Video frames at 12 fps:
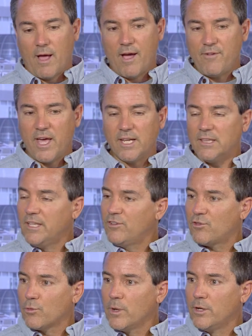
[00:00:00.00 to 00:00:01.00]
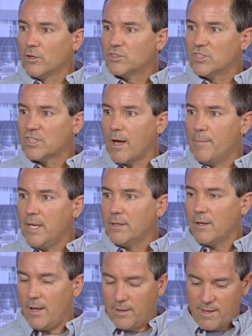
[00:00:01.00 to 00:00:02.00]
I've had at least 3 nurses come in,
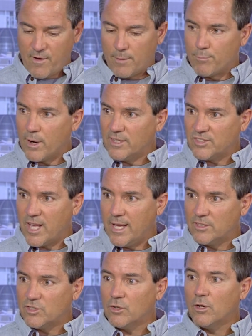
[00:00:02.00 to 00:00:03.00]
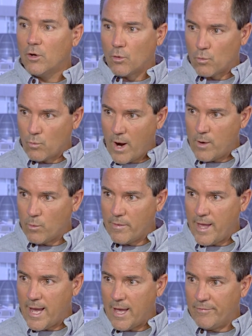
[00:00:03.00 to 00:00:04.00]
and they've had breast cancer right where
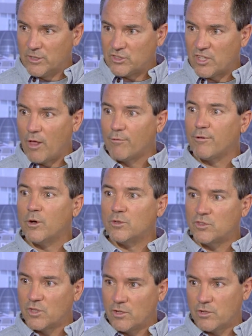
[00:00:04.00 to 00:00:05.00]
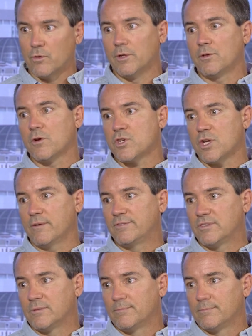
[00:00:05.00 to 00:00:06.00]
they had their cell phones during their shifts.